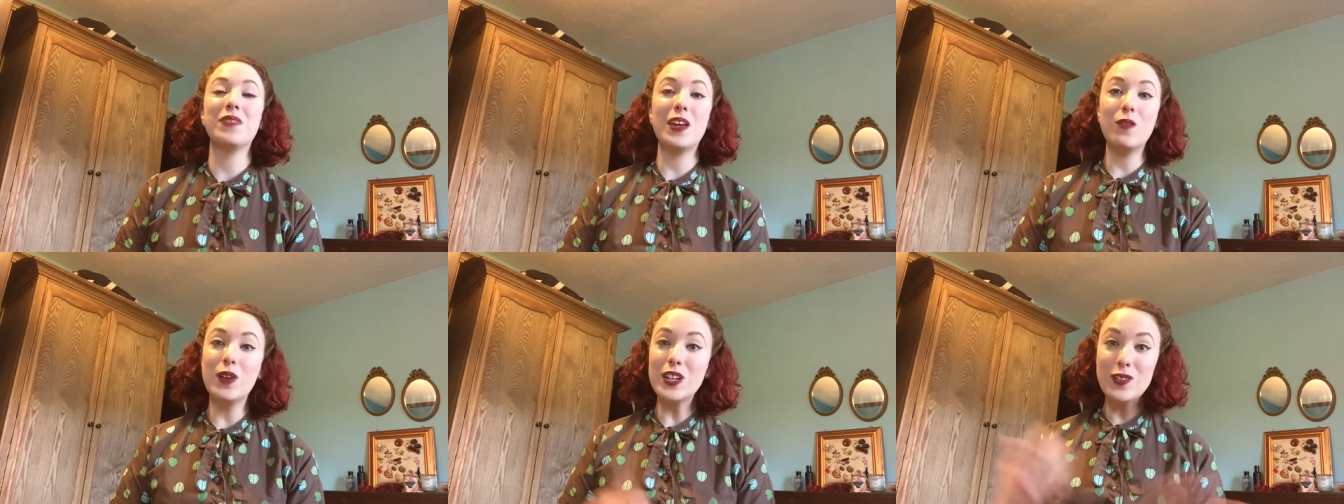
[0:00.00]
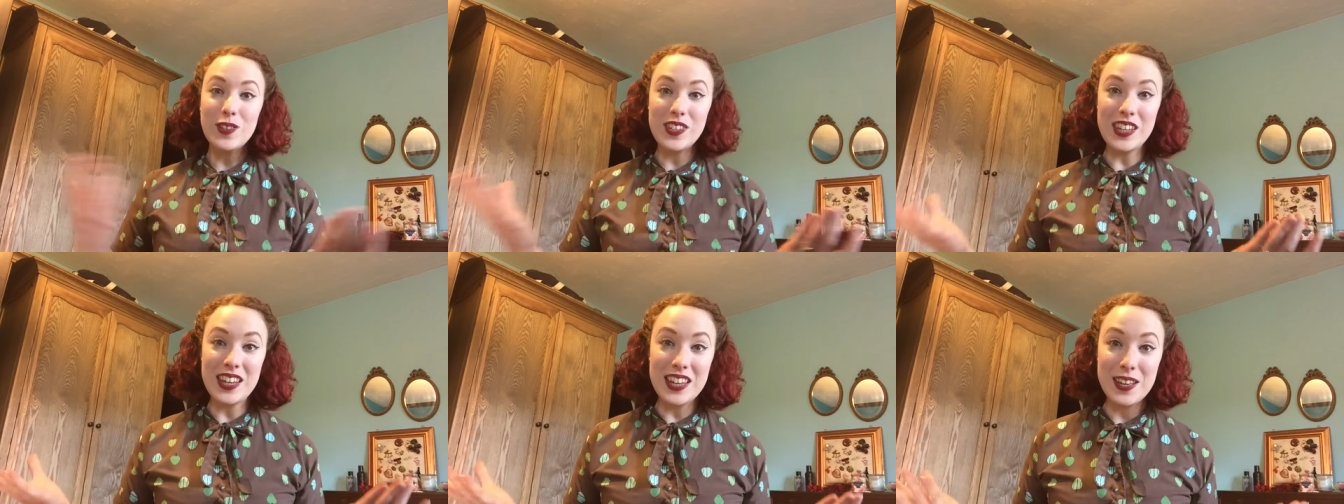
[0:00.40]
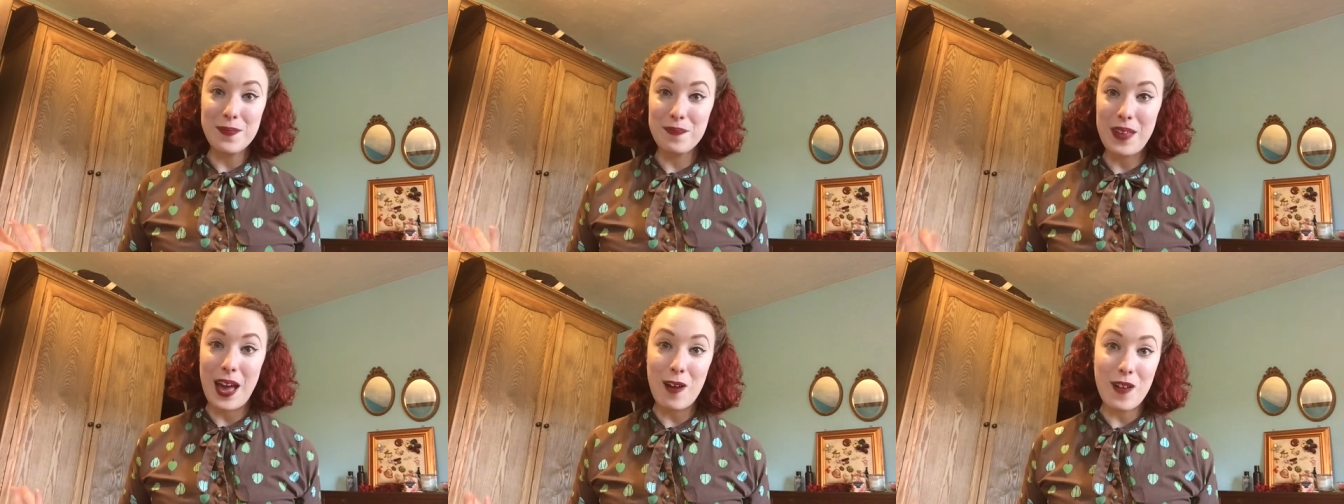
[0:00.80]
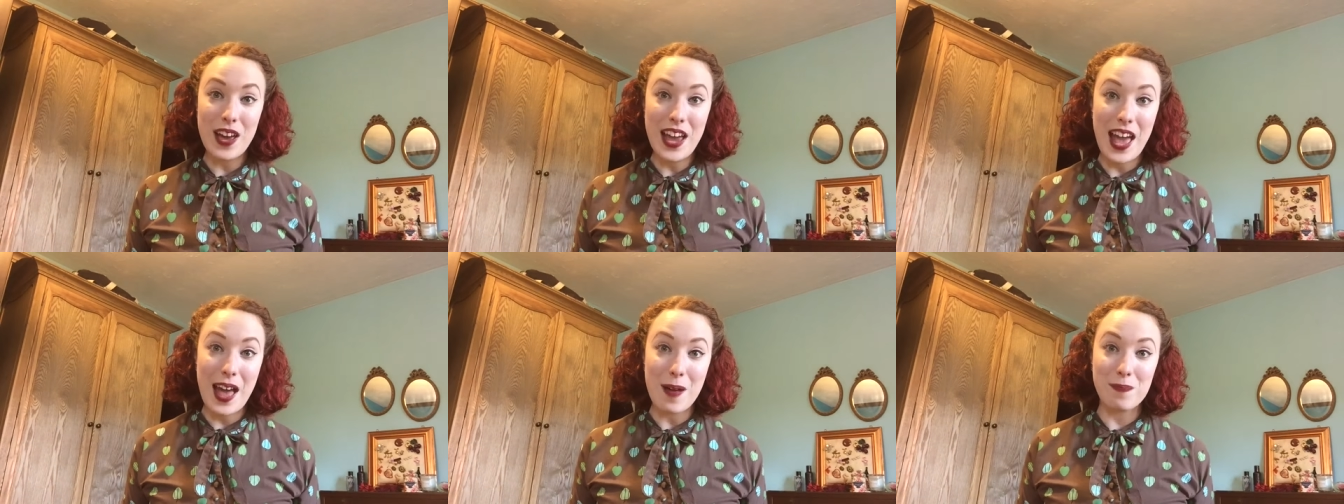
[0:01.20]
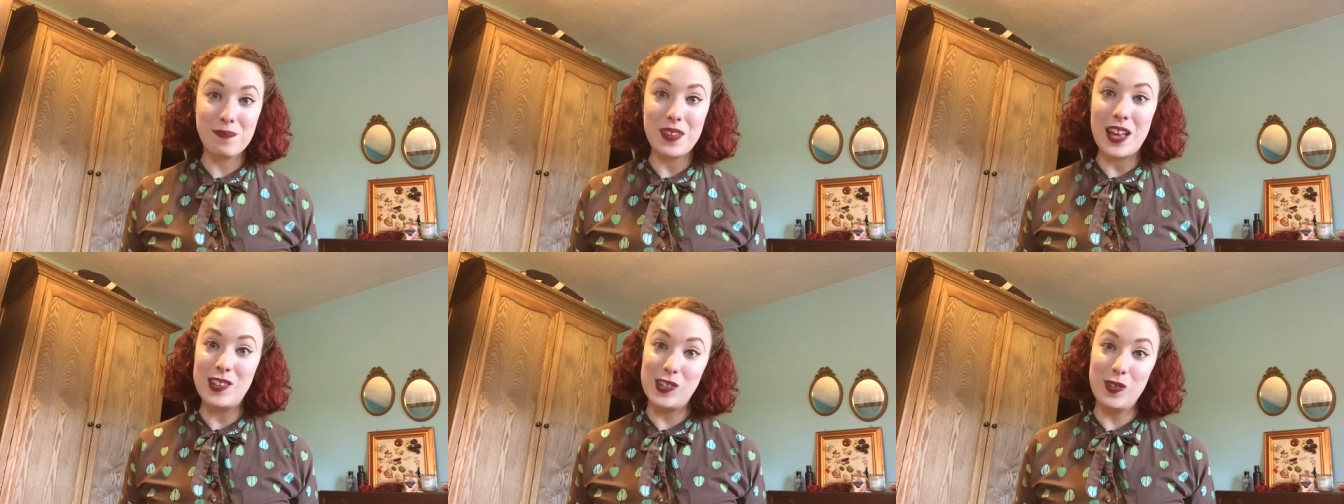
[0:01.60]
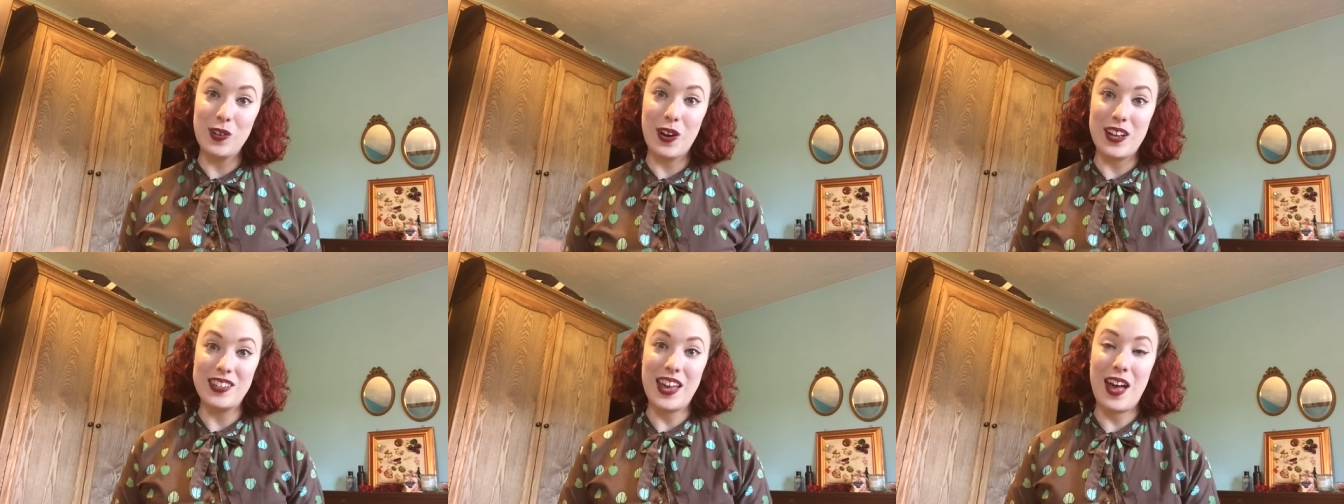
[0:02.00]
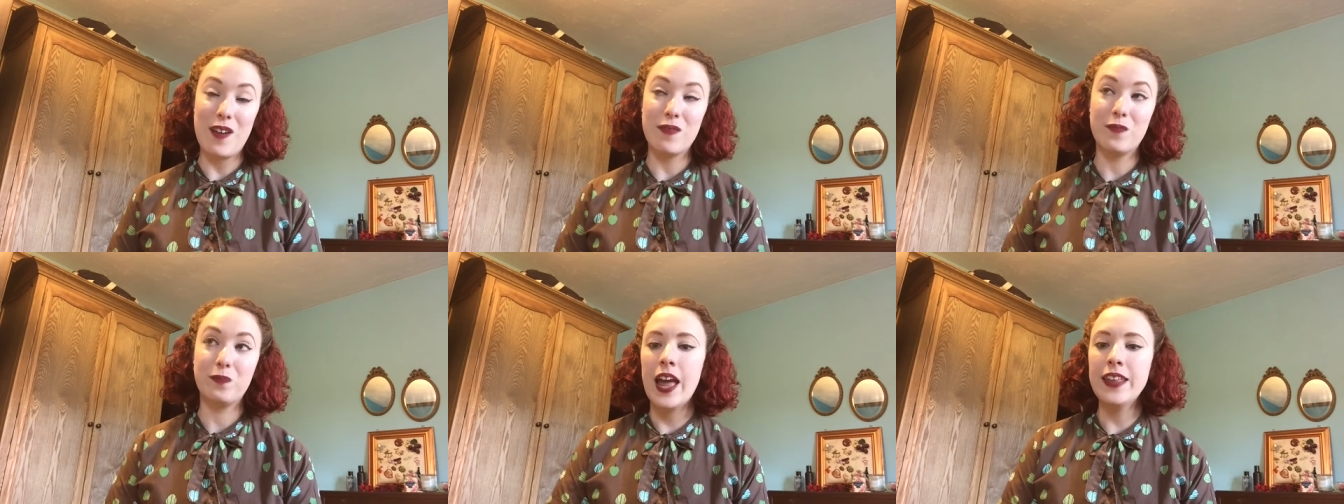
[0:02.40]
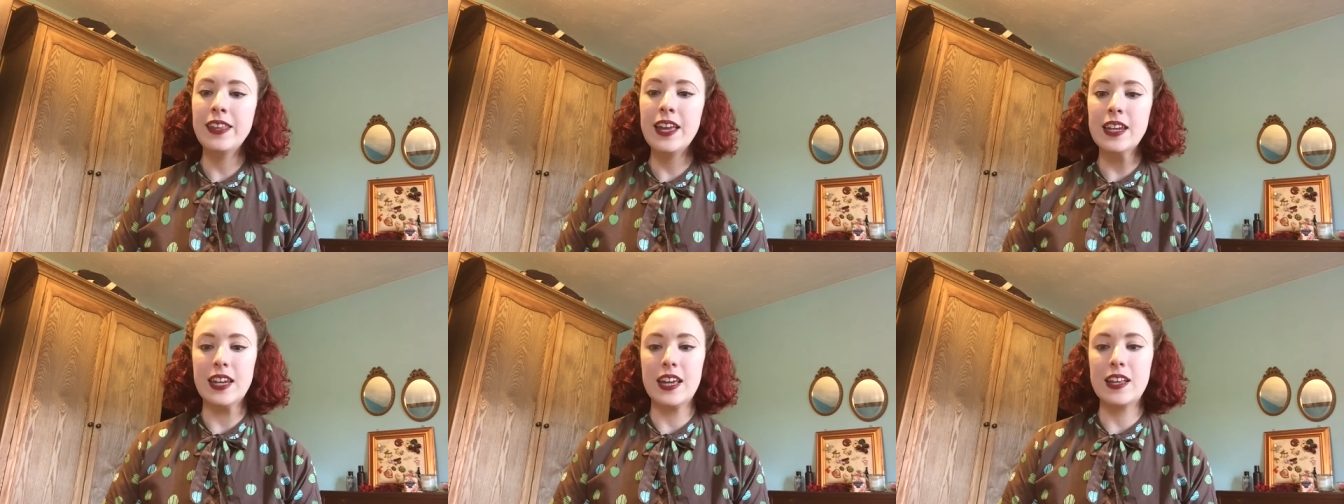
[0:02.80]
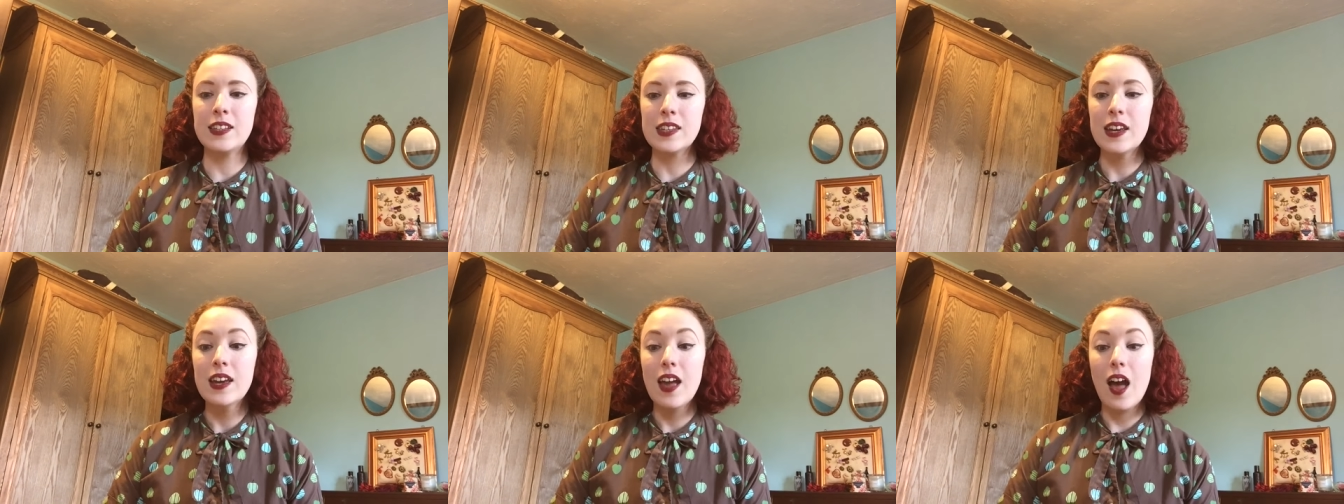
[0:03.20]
and when you see how I am, as you guys have. And that is,